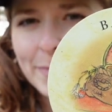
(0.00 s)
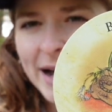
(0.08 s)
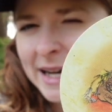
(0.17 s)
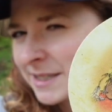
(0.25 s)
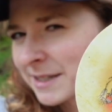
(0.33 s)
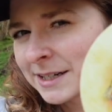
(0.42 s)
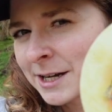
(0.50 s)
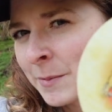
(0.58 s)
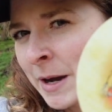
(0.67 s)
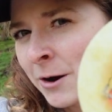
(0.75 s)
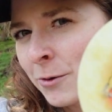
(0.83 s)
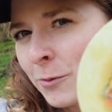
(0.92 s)
basket come
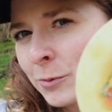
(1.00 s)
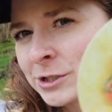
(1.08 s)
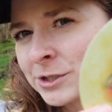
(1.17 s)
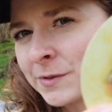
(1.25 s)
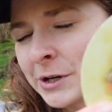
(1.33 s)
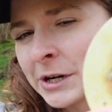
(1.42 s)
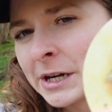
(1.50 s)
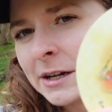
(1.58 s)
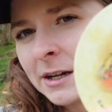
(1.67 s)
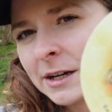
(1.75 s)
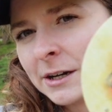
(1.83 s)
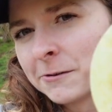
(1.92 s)
out, which is very
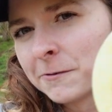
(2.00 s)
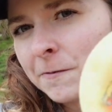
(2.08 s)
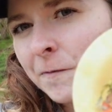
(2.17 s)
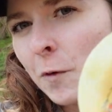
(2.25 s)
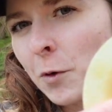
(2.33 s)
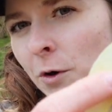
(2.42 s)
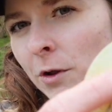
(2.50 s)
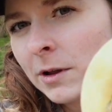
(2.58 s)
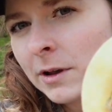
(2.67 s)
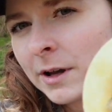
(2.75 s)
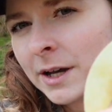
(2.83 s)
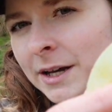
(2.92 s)
full
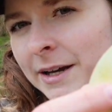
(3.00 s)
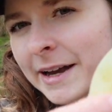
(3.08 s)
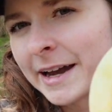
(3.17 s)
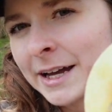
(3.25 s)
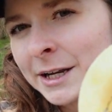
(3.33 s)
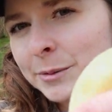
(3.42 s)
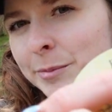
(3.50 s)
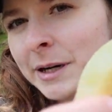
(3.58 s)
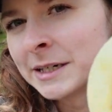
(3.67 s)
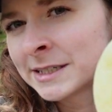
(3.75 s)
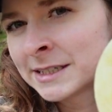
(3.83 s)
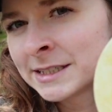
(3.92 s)
and
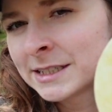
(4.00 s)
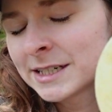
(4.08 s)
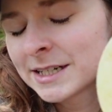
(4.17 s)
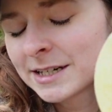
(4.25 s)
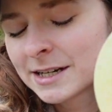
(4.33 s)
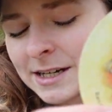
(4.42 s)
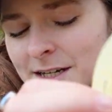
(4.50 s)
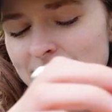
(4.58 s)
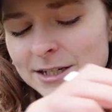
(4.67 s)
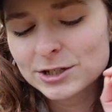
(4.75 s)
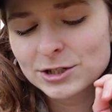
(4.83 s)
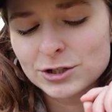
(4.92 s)
abundant.
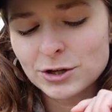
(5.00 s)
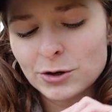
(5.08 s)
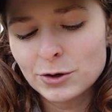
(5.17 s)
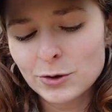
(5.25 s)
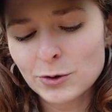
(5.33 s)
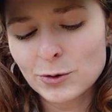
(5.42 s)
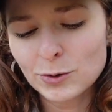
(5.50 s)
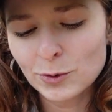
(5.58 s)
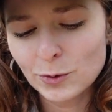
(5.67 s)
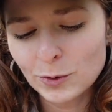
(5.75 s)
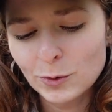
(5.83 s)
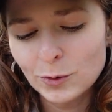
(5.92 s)
So
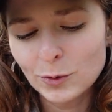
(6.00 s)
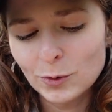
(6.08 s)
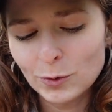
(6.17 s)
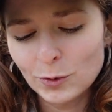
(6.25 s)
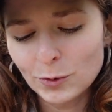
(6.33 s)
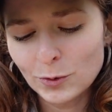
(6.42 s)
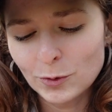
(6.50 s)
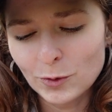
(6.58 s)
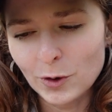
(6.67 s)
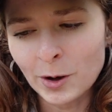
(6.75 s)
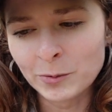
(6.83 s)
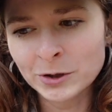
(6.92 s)

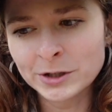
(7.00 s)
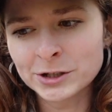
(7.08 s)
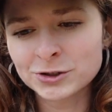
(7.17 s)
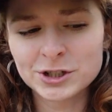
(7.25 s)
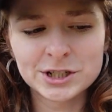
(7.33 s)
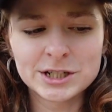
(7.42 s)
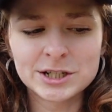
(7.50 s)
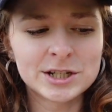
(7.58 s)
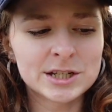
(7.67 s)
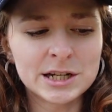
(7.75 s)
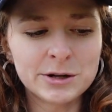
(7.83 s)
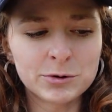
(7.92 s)
I'm really interested to
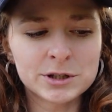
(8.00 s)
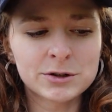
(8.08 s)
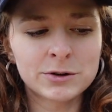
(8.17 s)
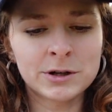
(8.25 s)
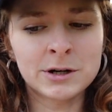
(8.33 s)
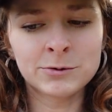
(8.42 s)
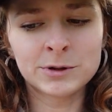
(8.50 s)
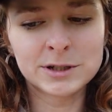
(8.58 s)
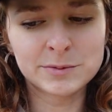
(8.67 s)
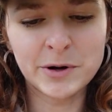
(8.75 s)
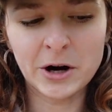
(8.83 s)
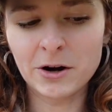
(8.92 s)
see what's going on with
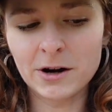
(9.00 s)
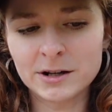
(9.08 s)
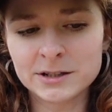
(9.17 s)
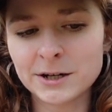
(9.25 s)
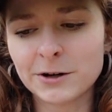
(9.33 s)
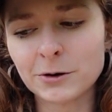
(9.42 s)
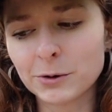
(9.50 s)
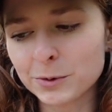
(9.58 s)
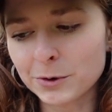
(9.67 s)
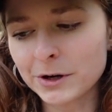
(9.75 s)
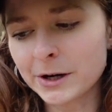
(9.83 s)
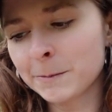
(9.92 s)
this paradox here, group
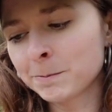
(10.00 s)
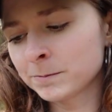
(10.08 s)
3.